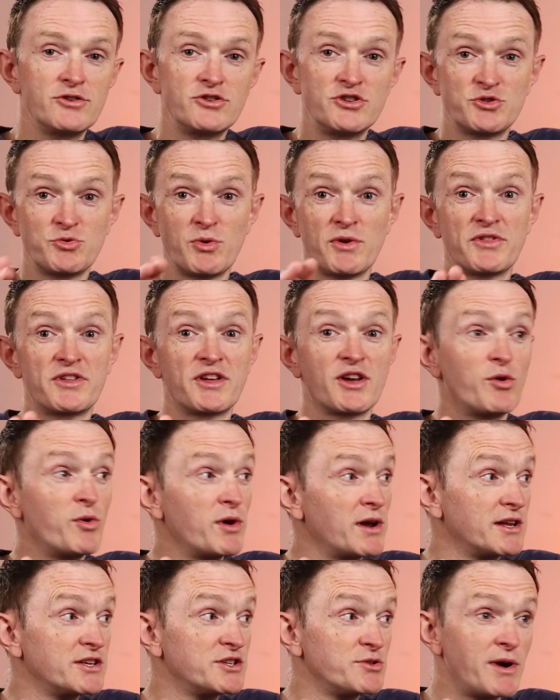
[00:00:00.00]
Just one thing
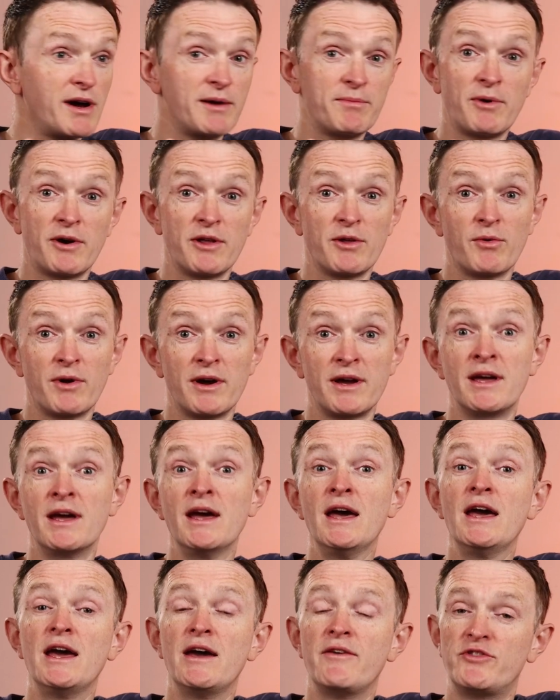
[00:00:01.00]
quickly to add, by the way,
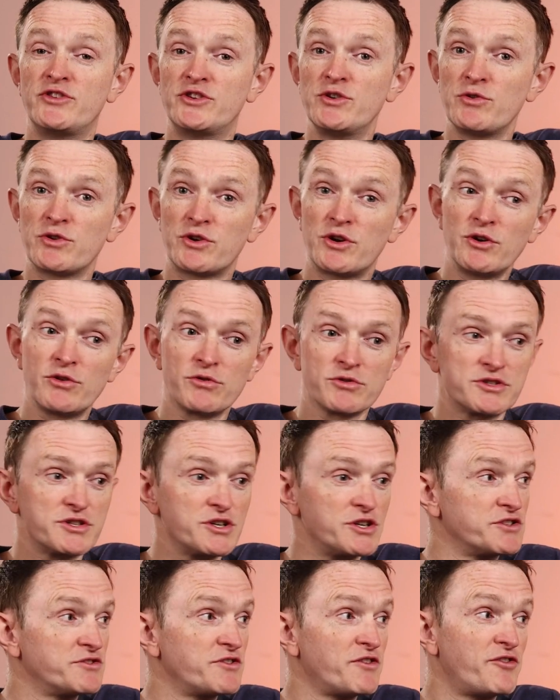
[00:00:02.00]
if you do a Google
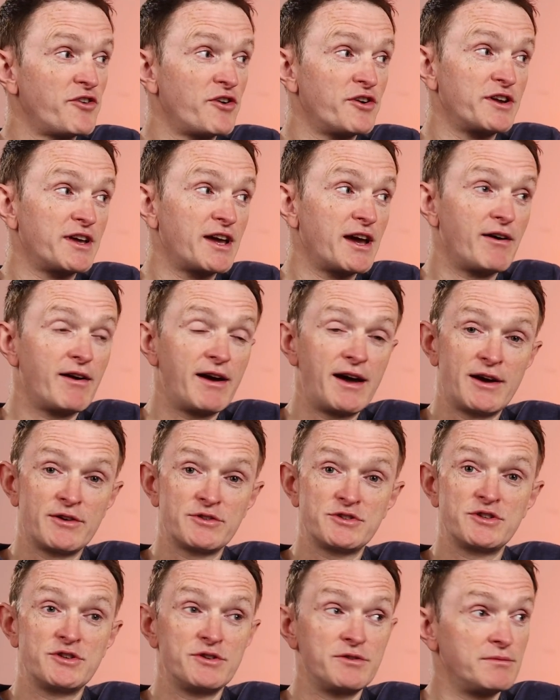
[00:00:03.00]
search for finding out
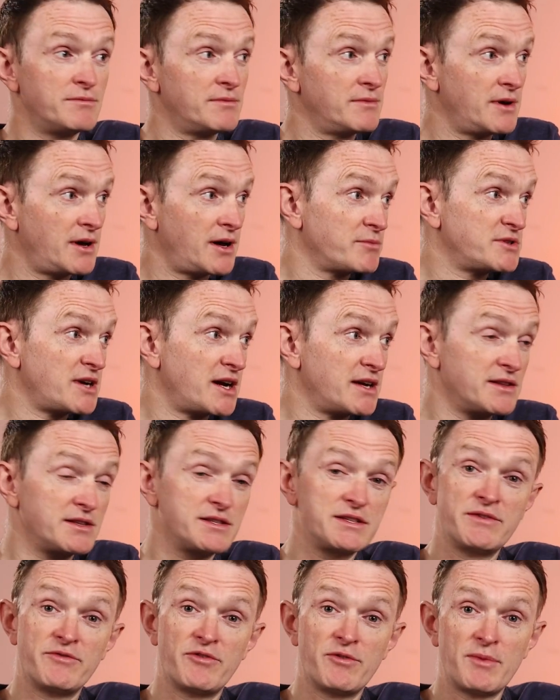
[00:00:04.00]
how to obtain
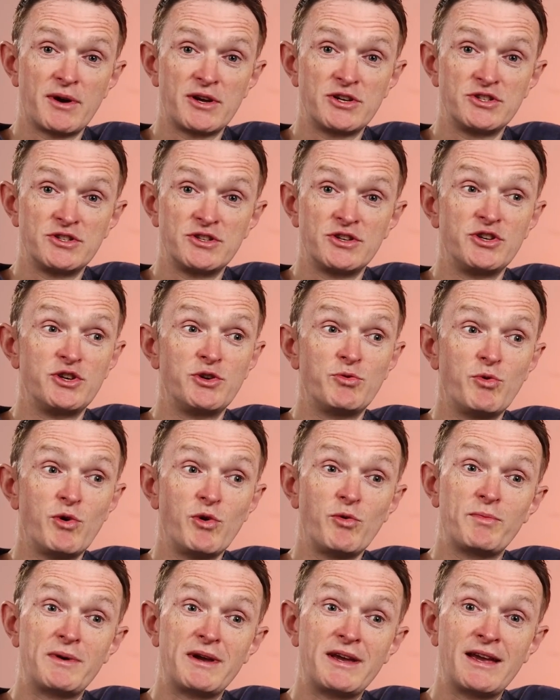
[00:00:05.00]
this information, you
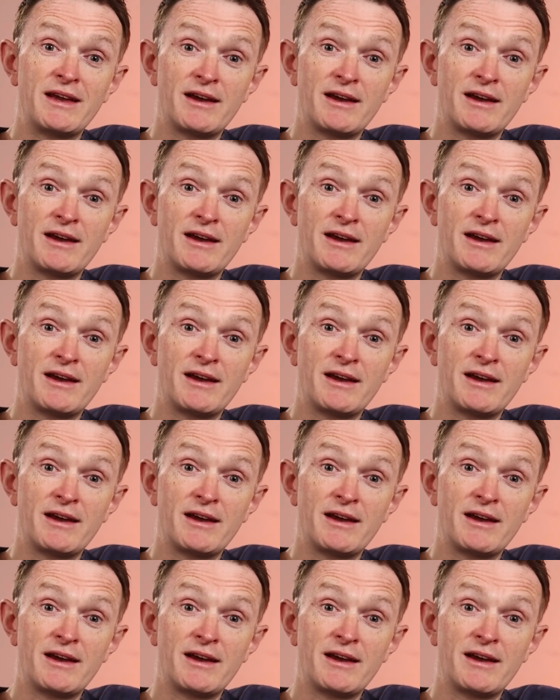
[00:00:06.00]
will